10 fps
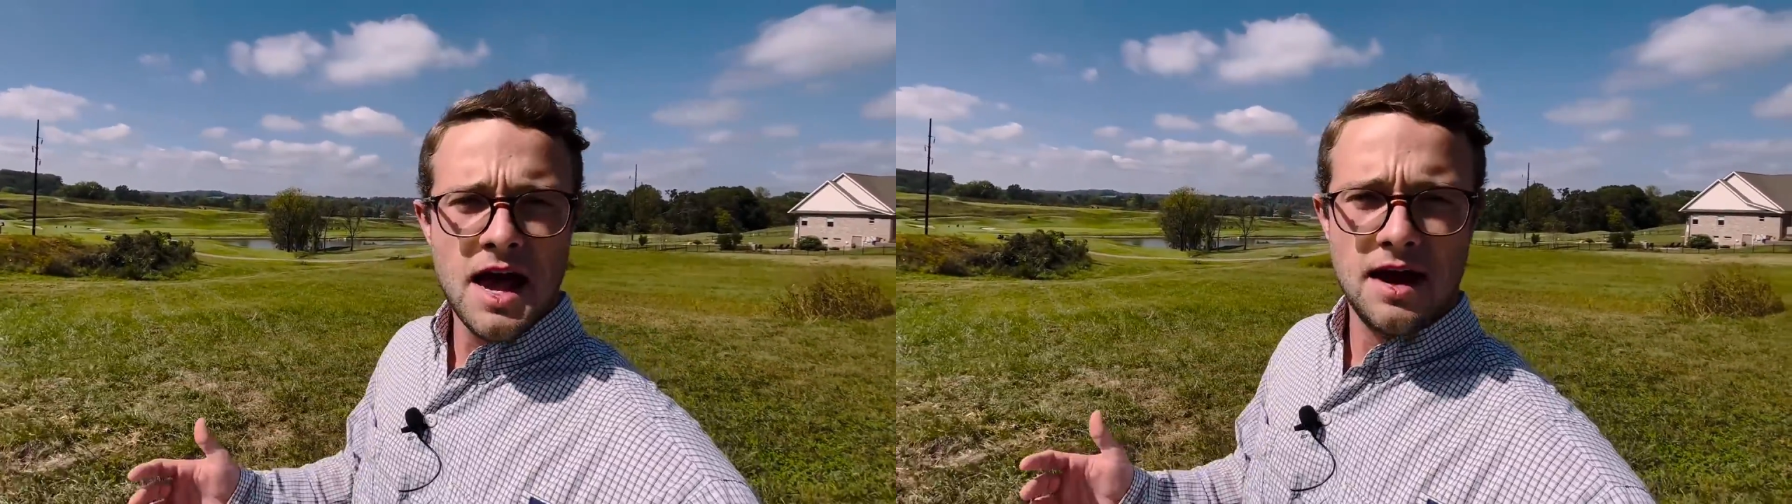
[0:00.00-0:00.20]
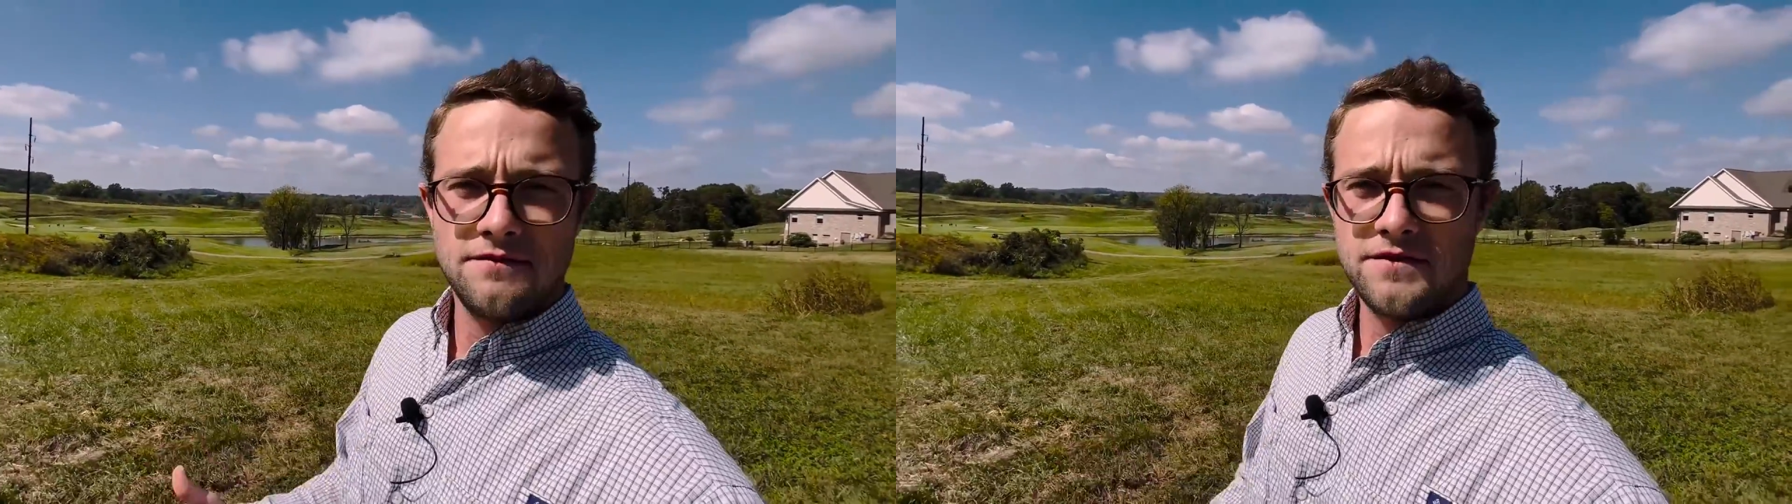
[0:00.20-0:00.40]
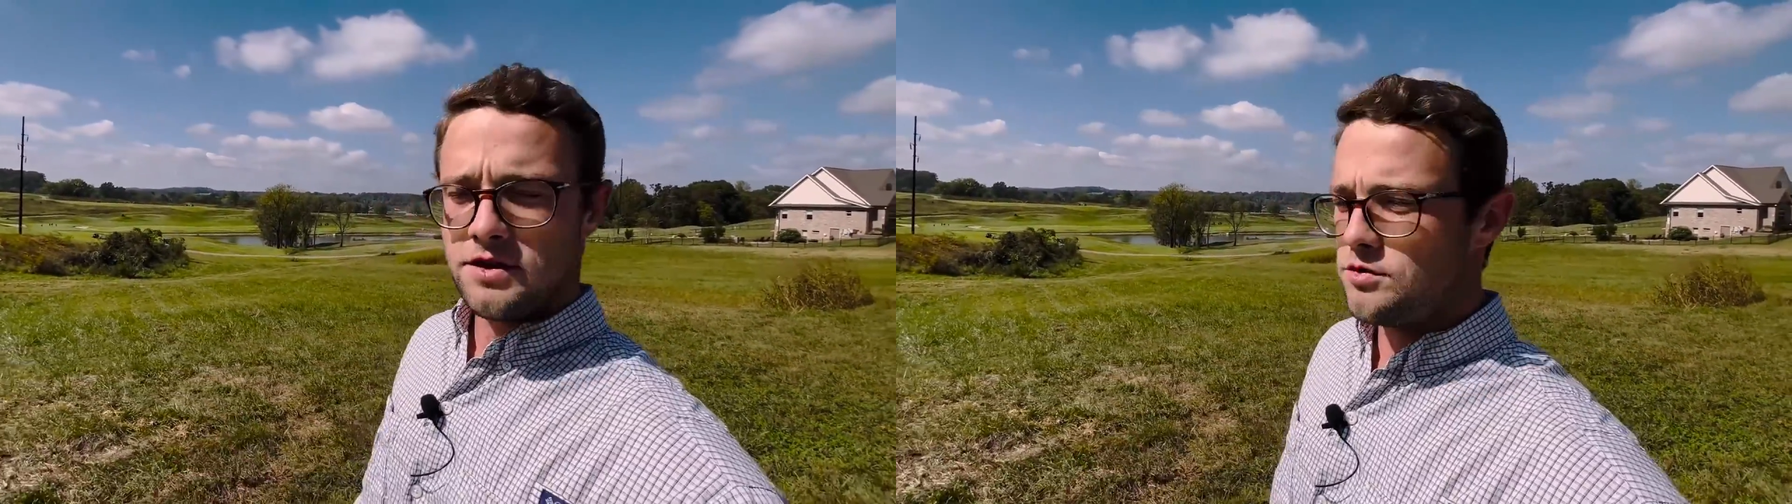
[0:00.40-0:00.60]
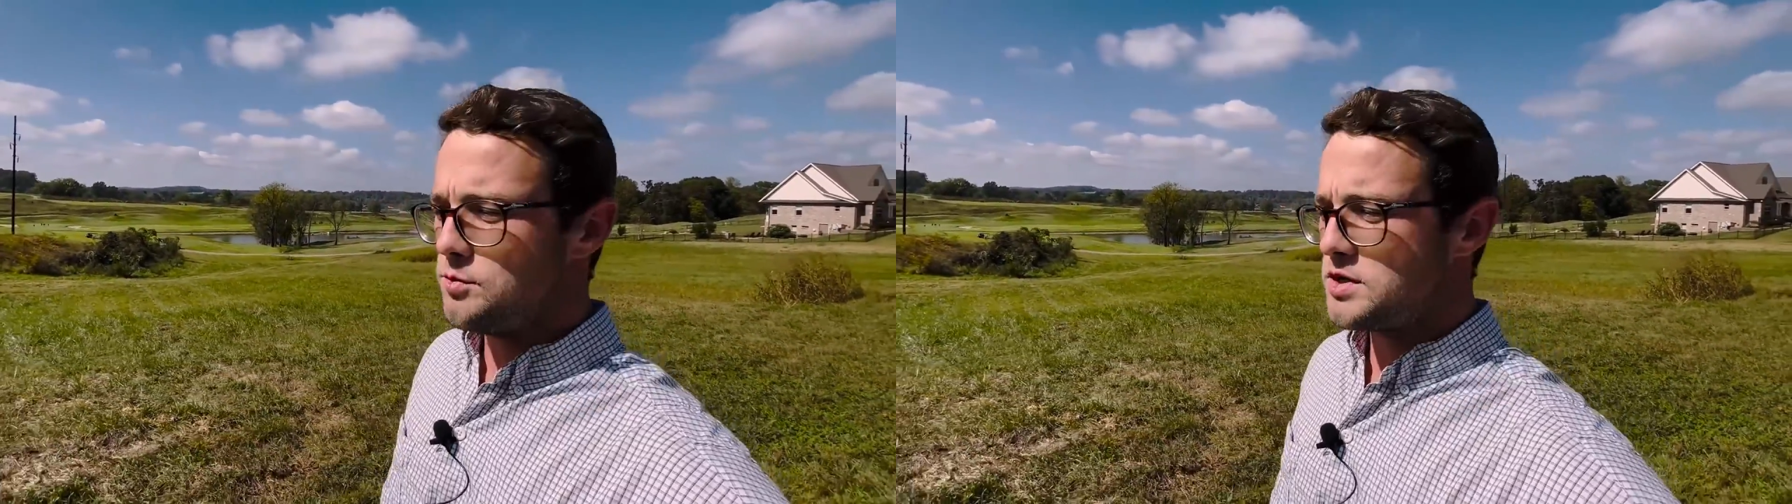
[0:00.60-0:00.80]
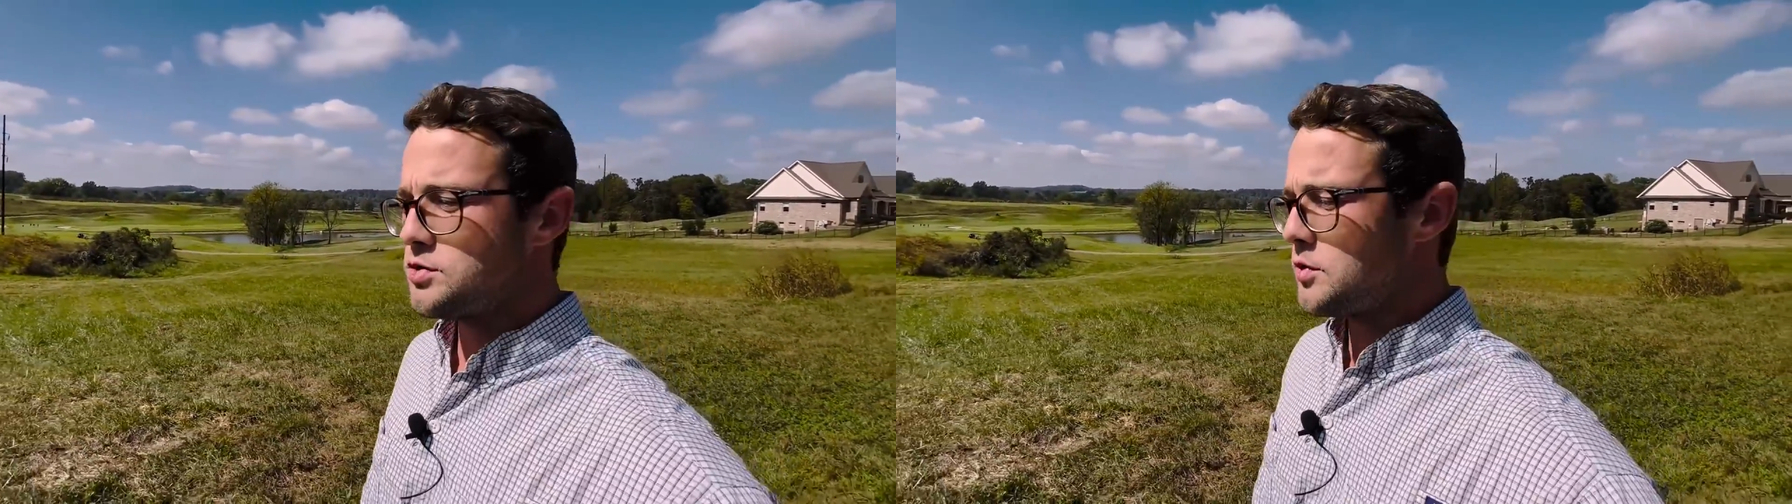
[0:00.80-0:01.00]
and few
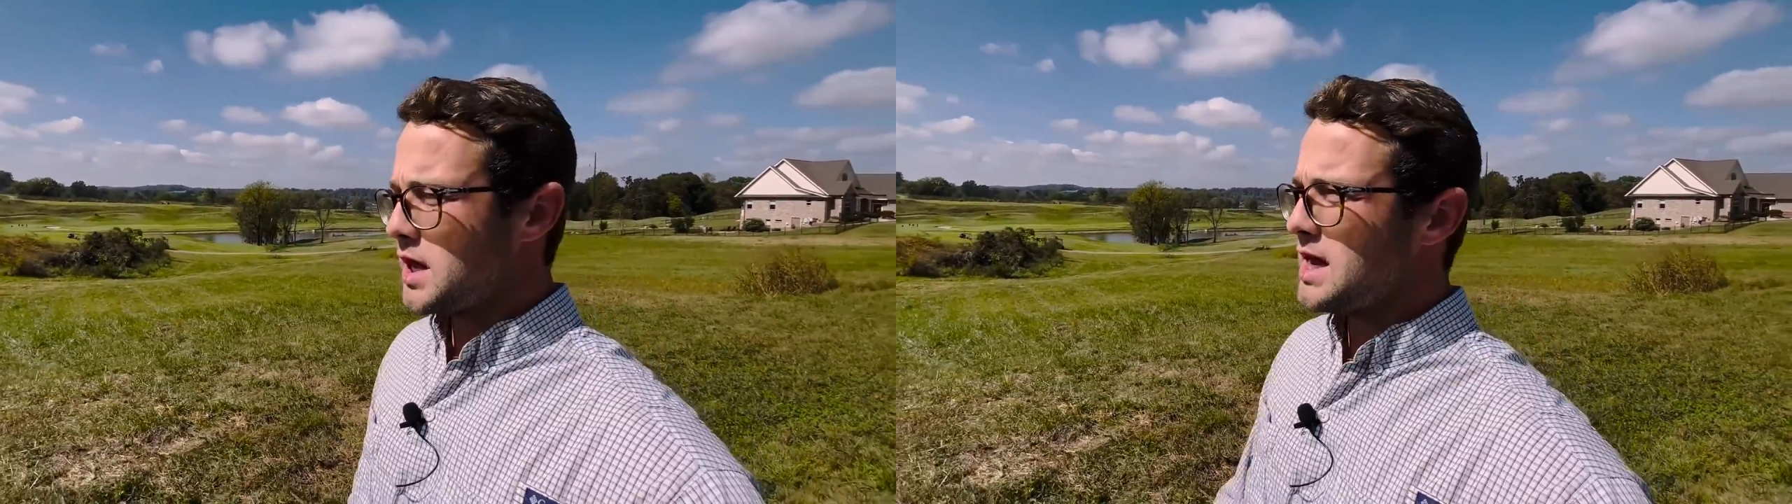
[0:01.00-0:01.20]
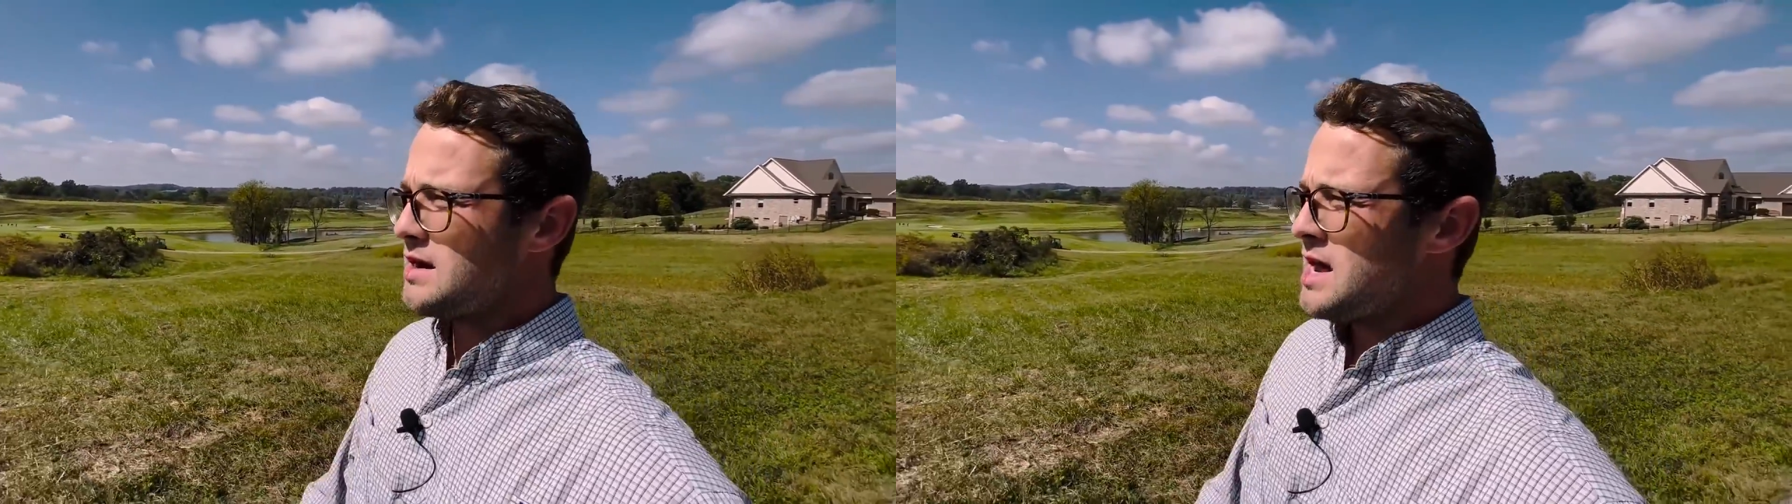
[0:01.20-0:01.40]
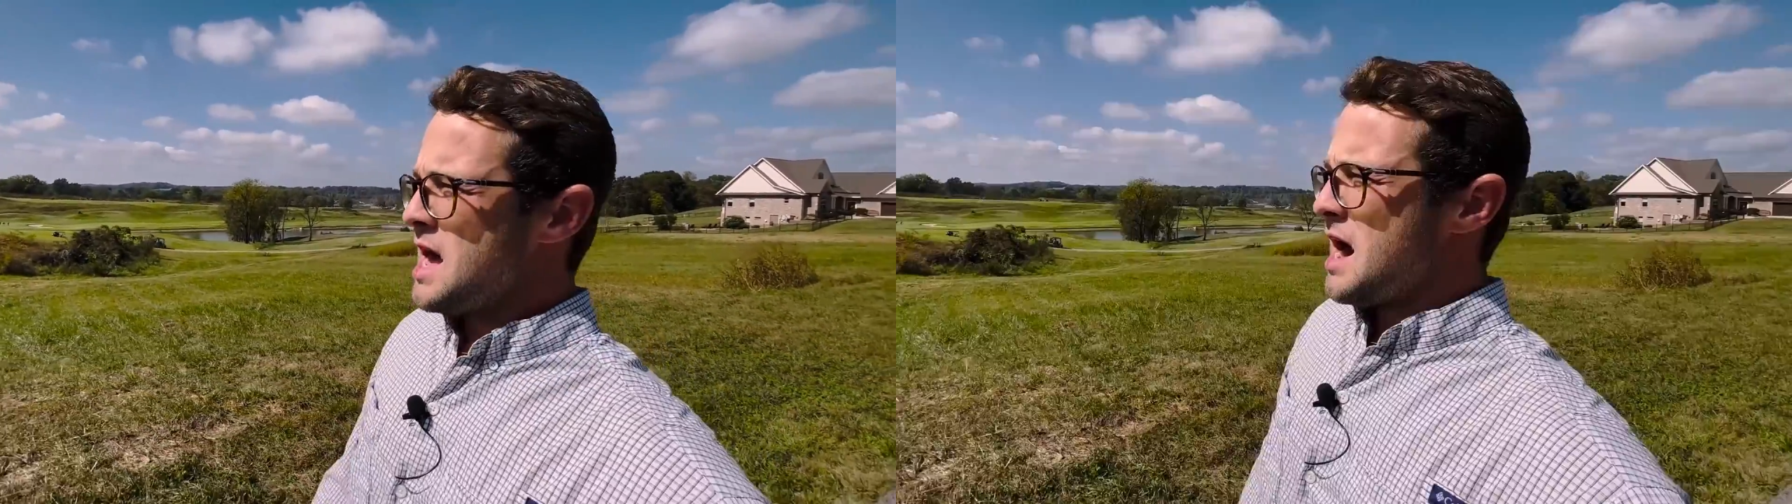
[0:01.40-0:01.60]
between,